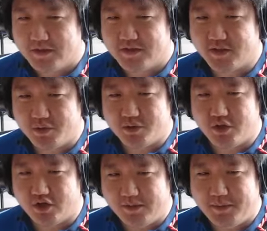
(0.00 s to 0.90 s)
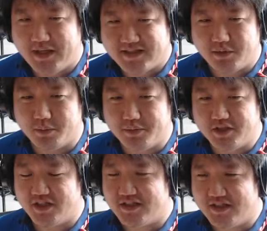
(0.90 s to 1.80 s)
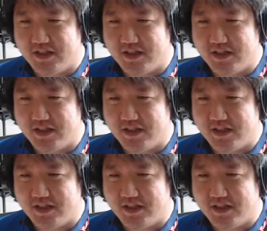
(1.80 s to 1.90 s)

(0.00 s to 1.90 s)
So your DPSer will be just